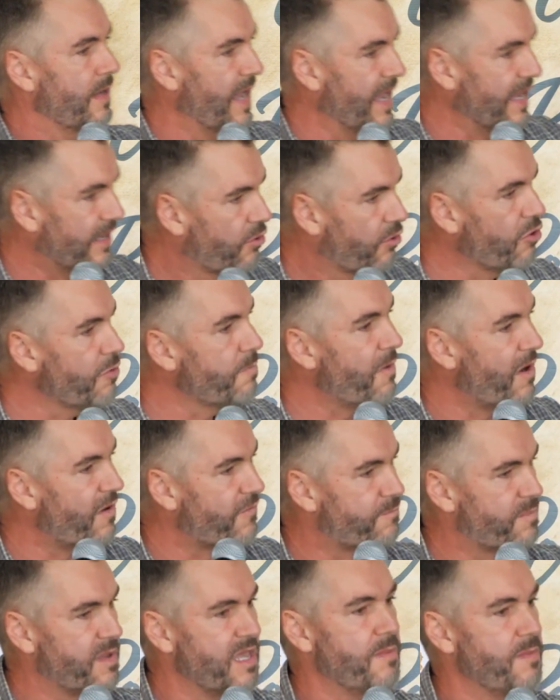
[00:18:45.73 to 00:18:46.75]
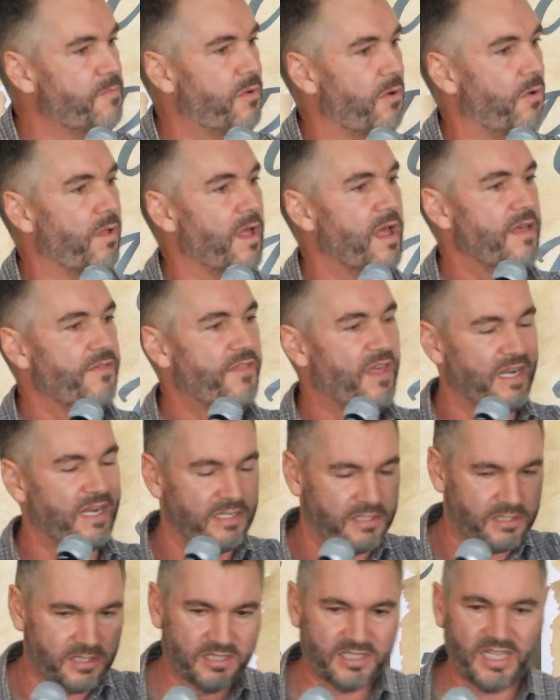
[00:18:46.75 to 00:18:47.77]
a group of people that
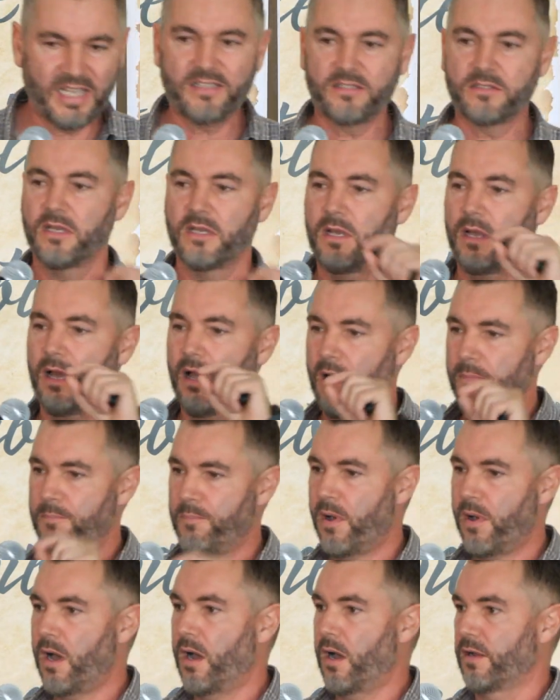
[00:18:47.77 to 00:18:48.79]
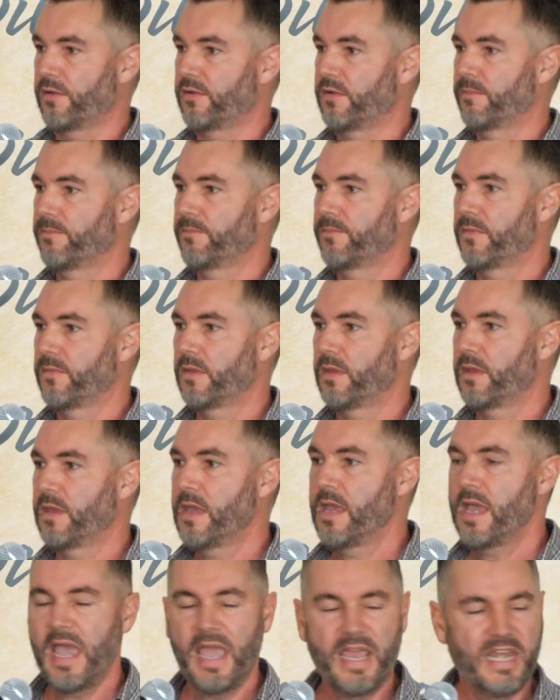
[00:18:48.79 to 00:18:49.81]
is set apart.
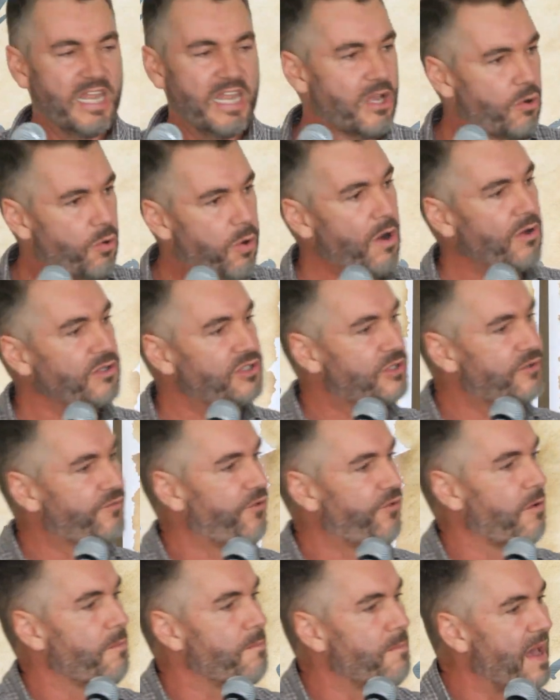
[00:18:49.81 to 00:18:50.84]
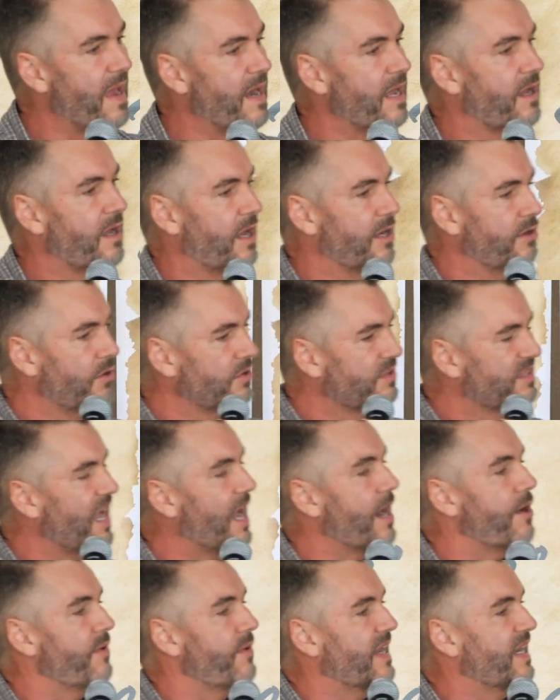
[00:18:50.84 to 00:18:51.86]
And he quotes from Malachi, not
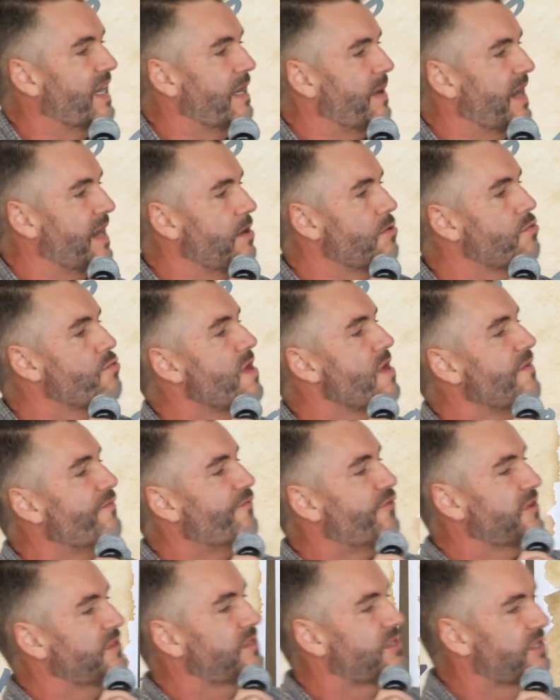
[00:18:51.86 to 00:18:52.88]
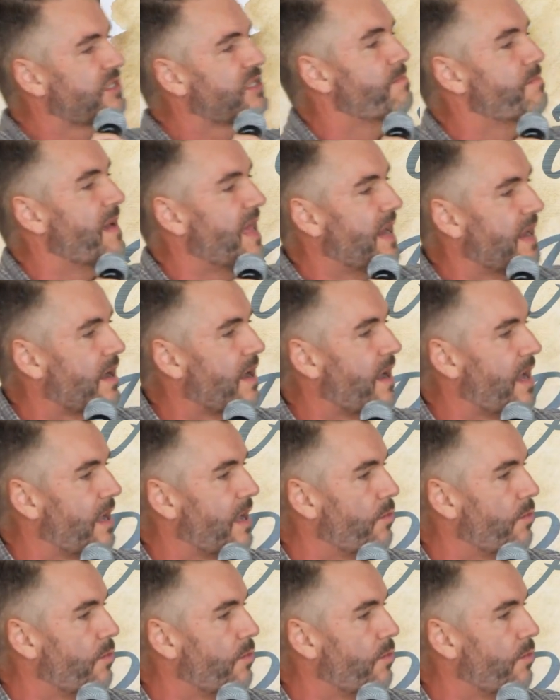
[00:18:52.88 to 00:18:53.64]
directly, but he references Malachi